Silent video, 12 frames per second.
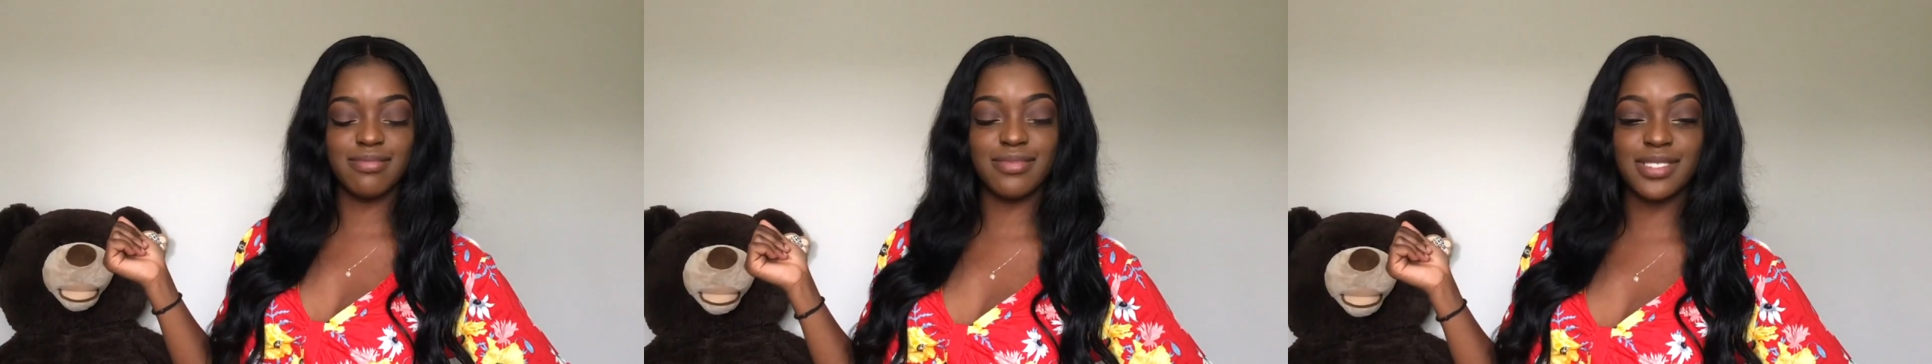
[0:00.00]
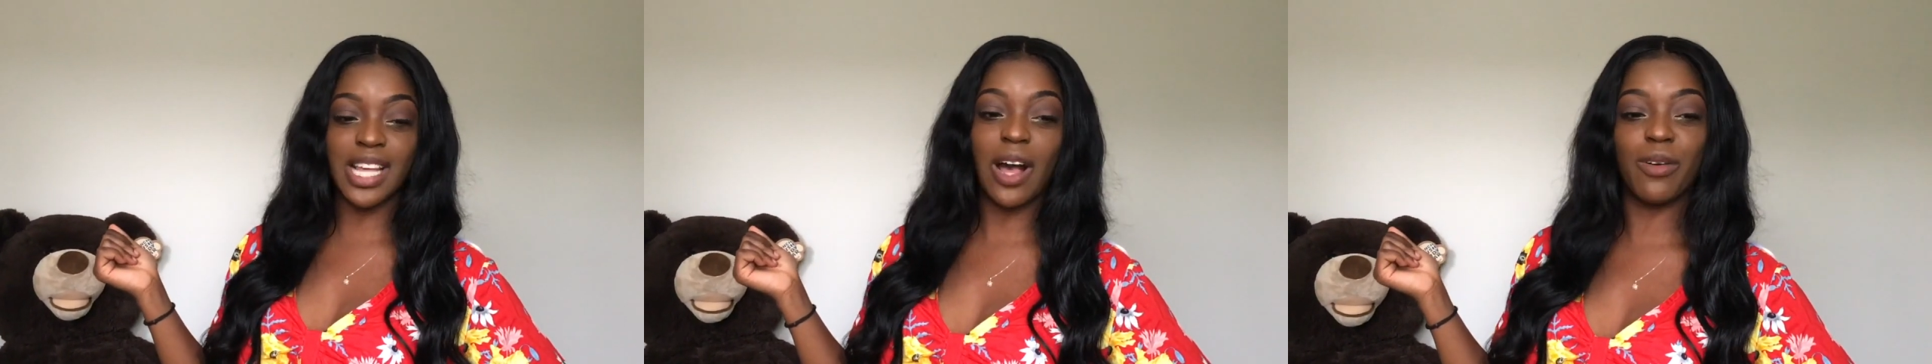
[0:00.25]

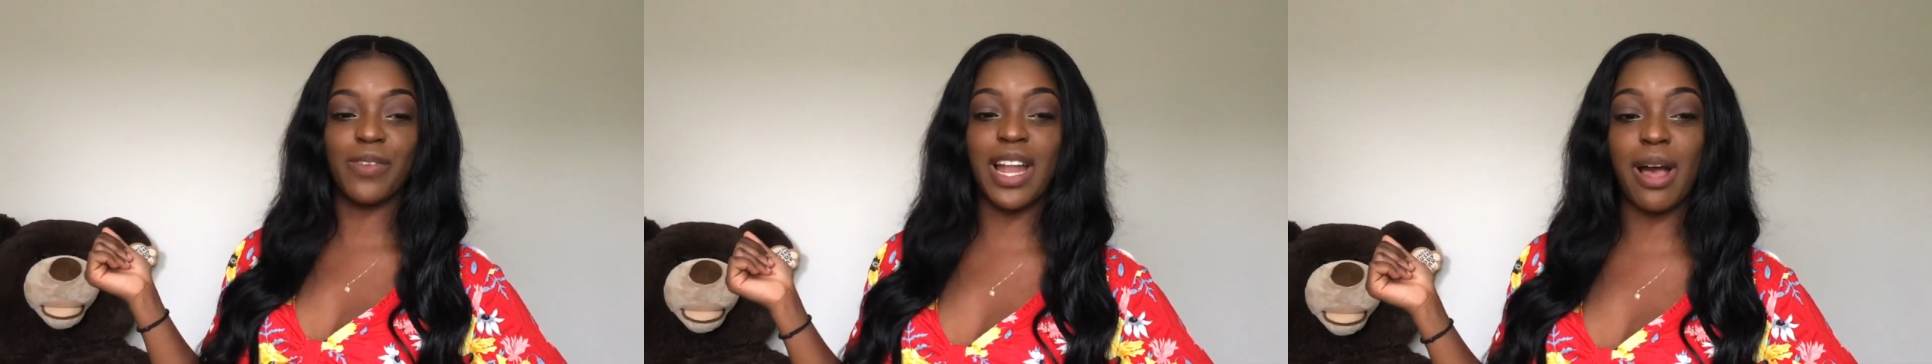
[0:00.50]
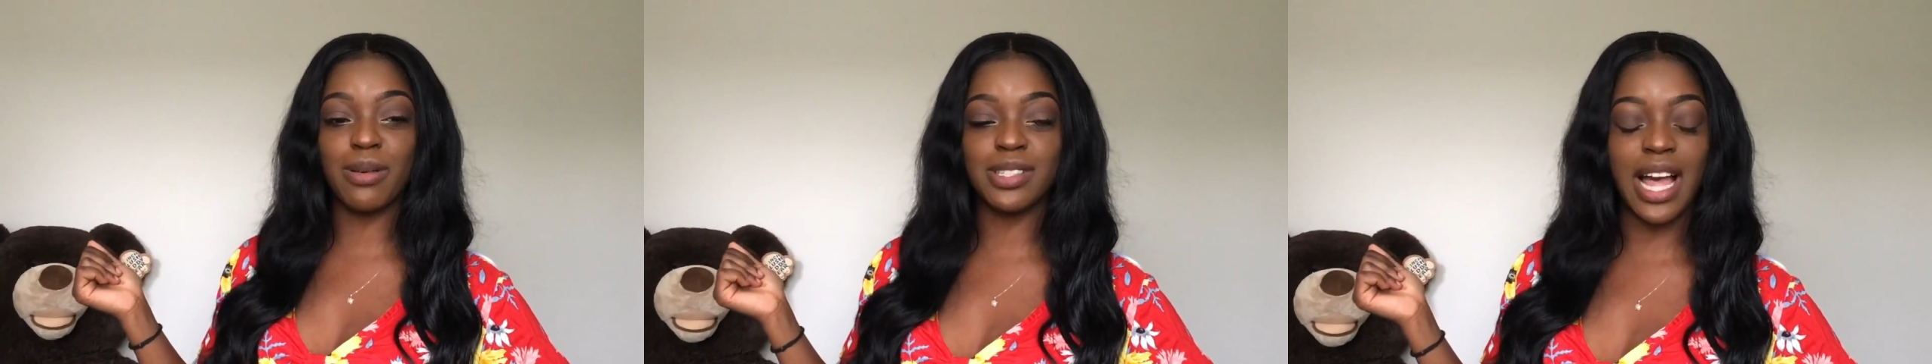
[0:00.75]
self and
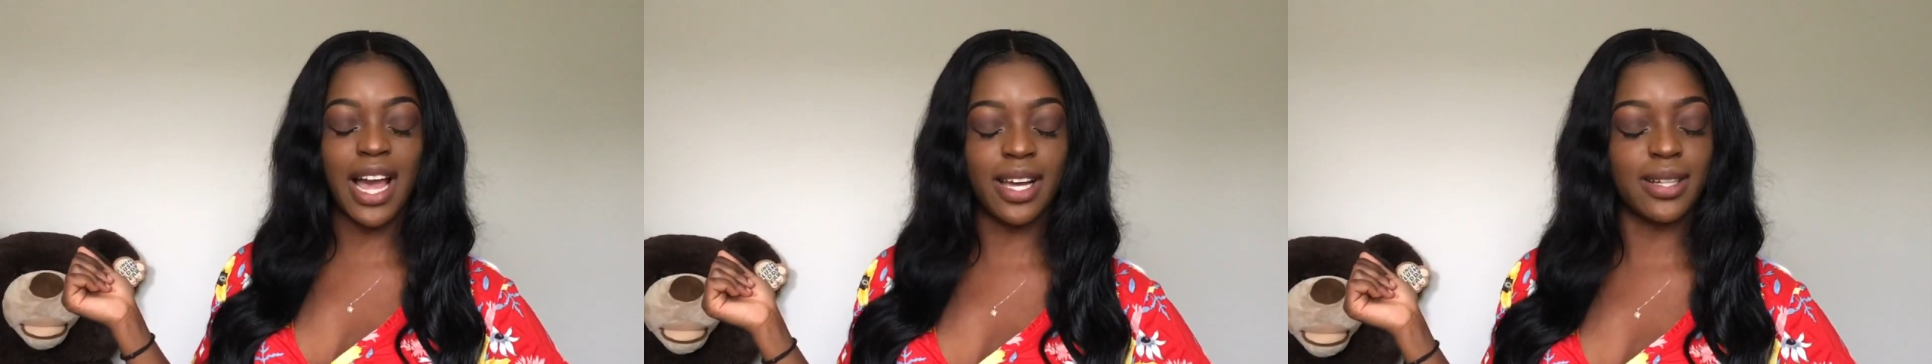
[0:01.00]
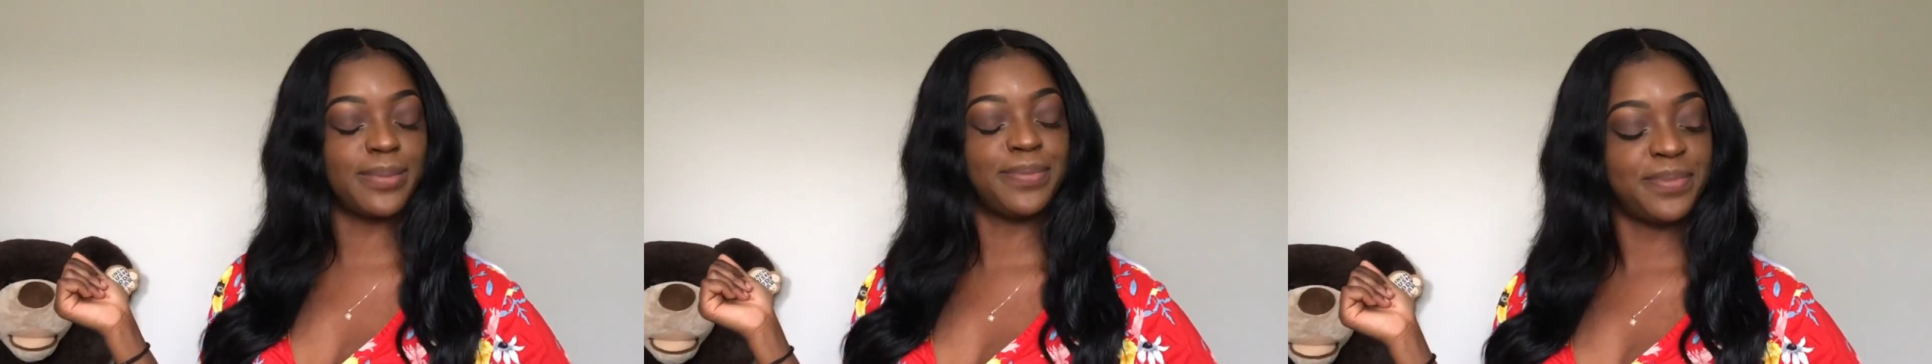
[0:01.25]
I was
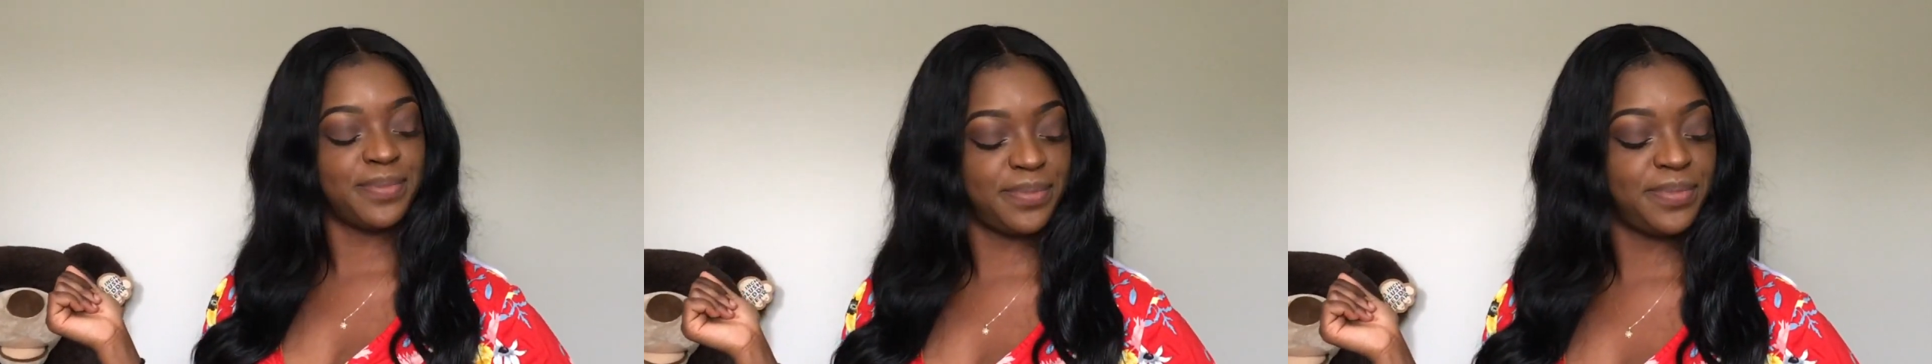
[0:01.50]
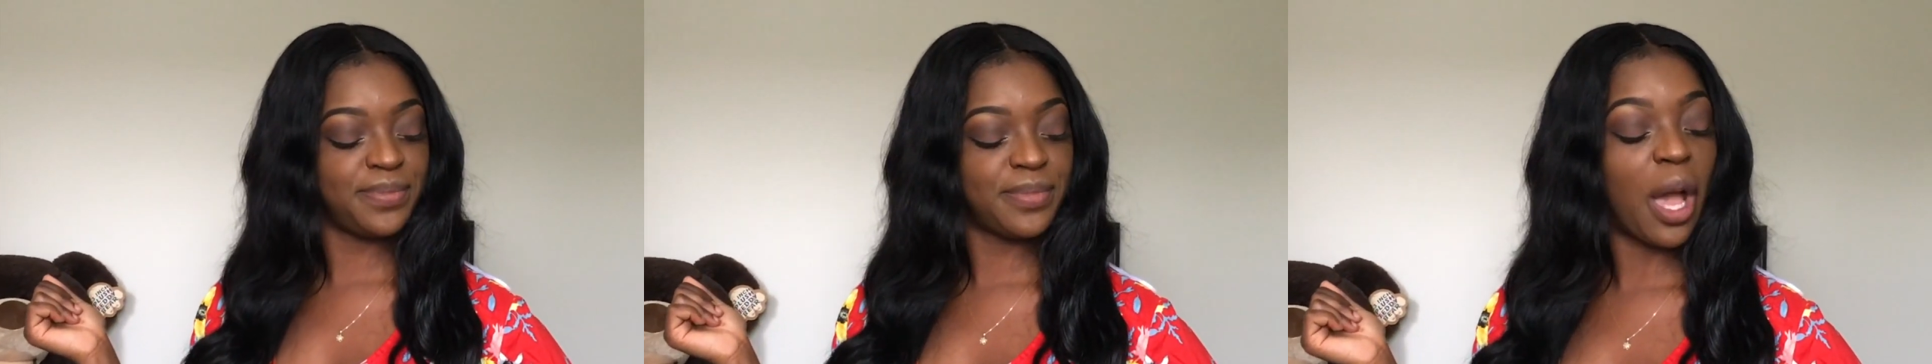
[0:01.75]
like,
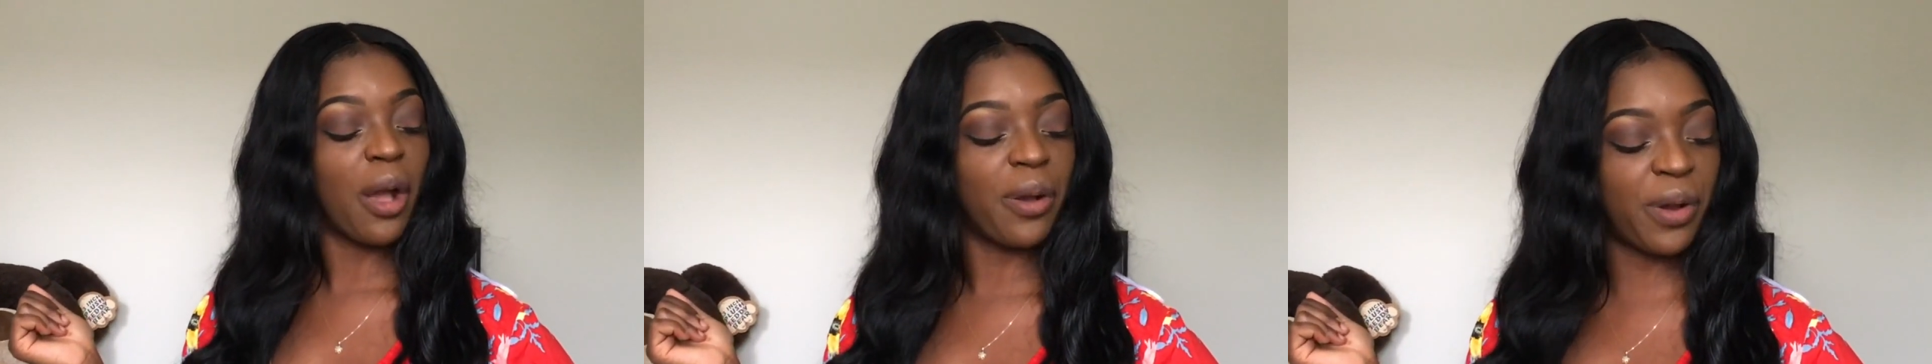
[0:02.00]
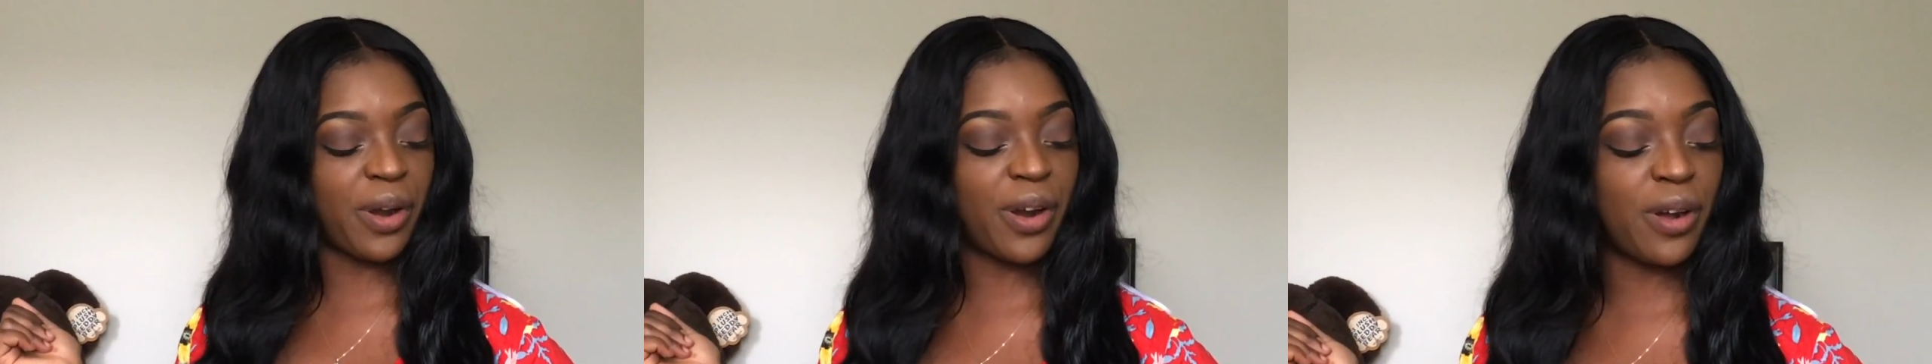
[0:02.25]

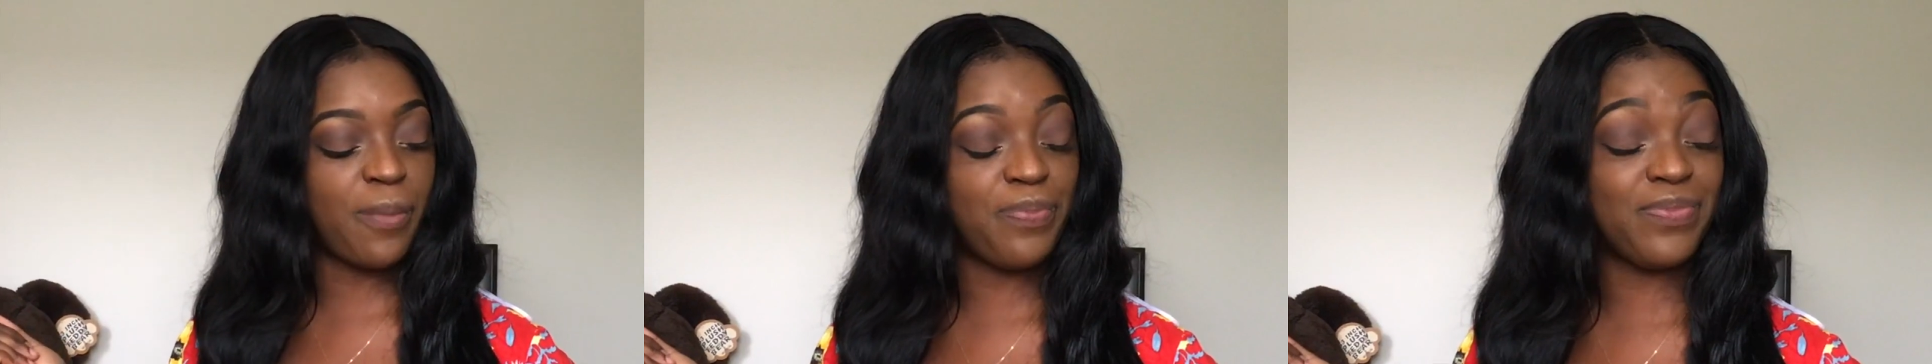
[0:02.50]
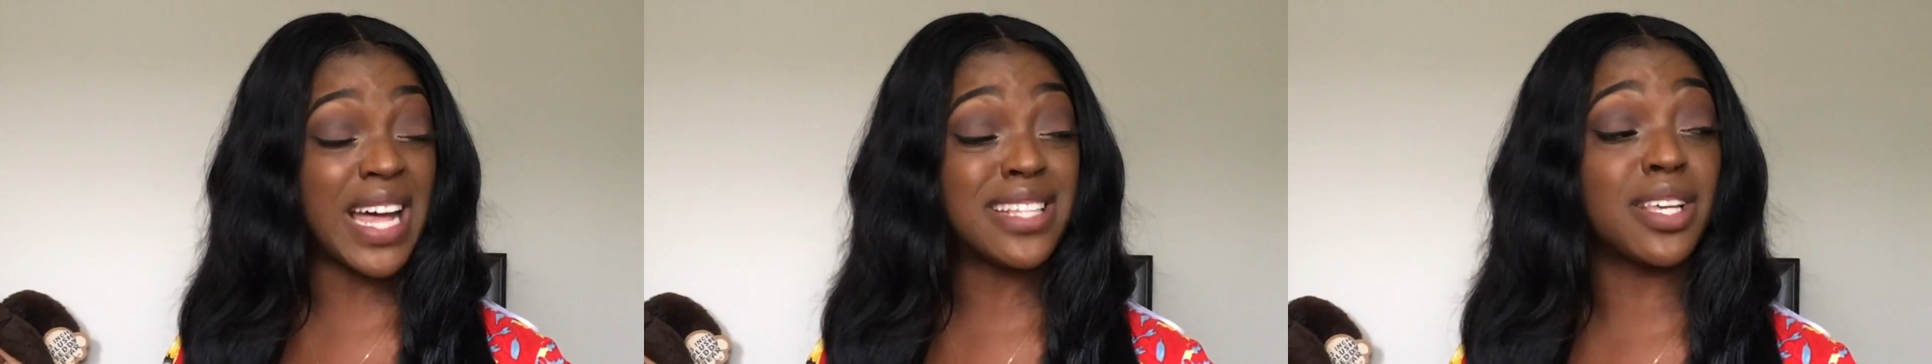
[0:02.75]
girl,
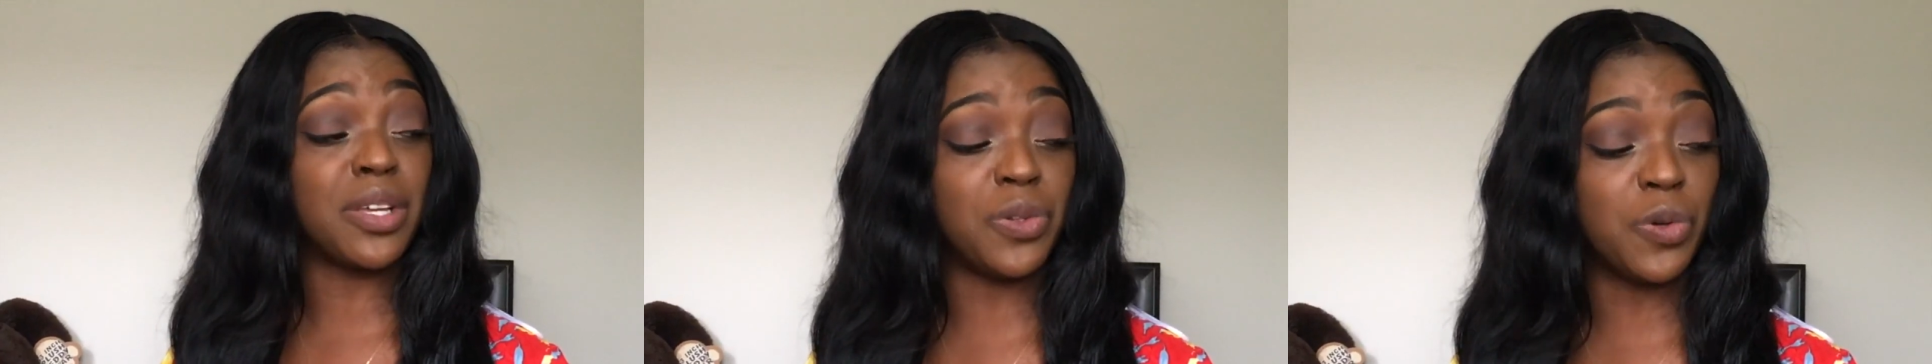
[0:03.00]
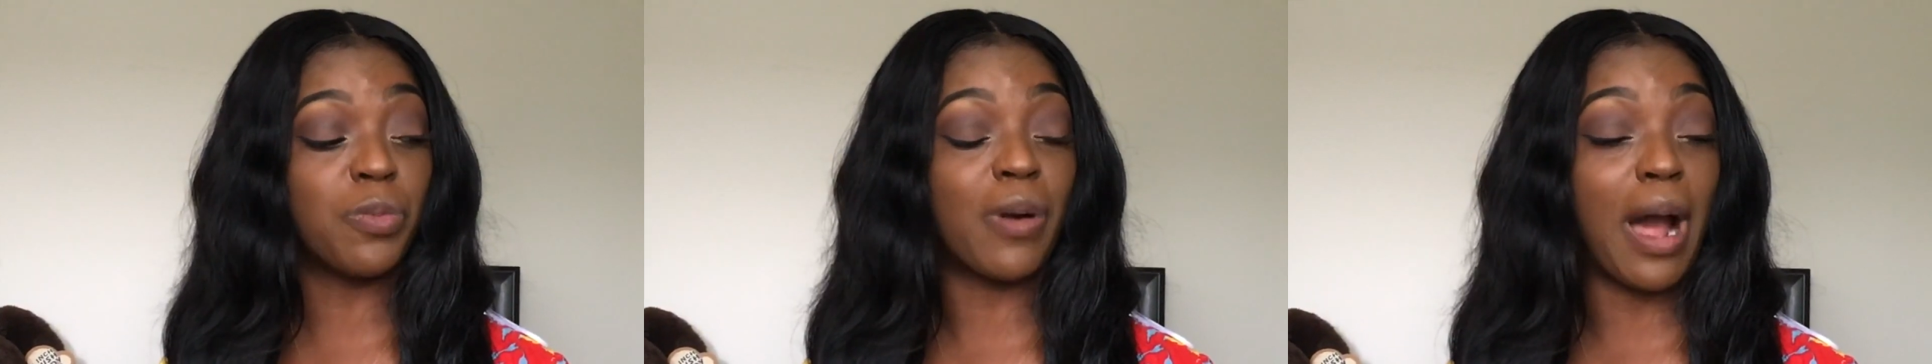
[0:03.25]
that's a you